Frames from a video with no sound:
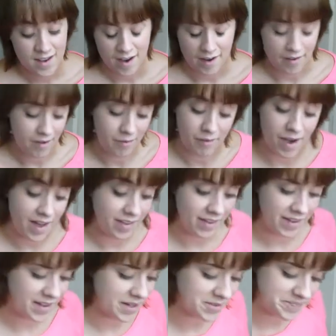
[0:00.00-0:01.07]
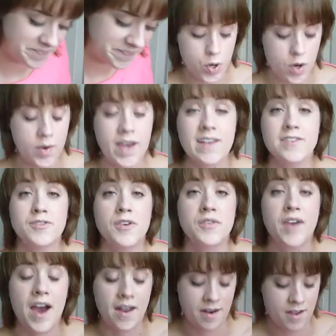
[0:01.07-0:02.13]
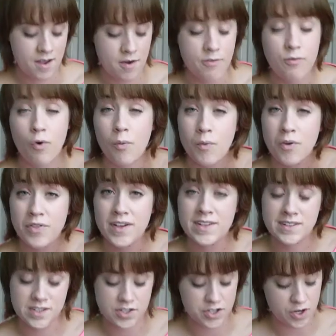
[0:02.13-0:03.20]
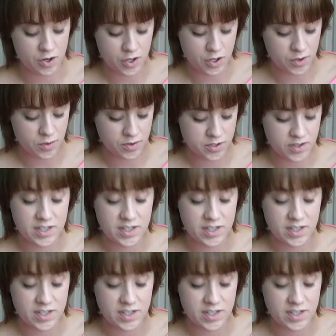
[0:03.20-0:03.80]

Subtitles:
I don't know, I like it. Okay, so I've got 4 more things to show you.